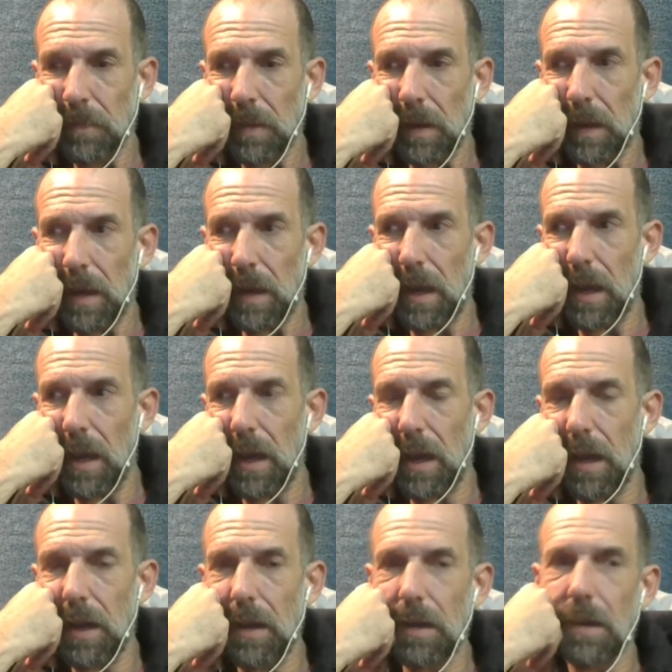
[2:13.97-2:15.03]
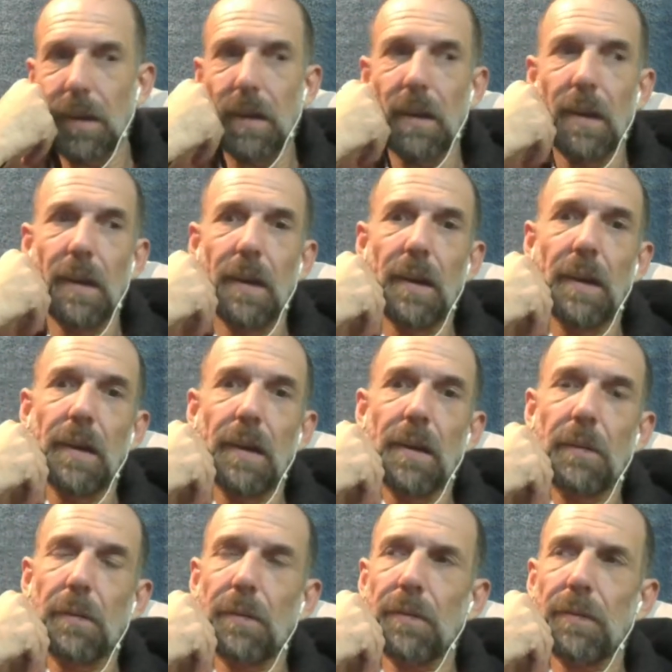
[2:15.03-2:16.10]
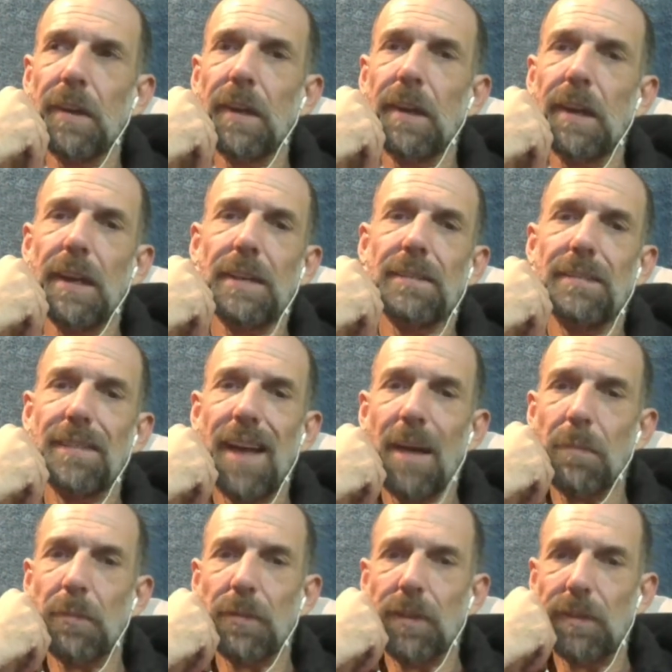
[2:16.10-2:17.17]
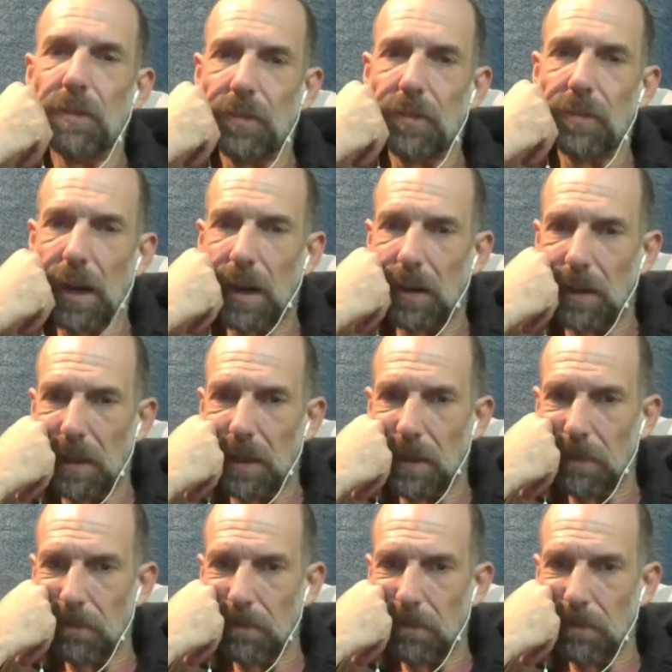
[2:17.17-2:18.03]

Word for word: And number three, it's not perceived as charity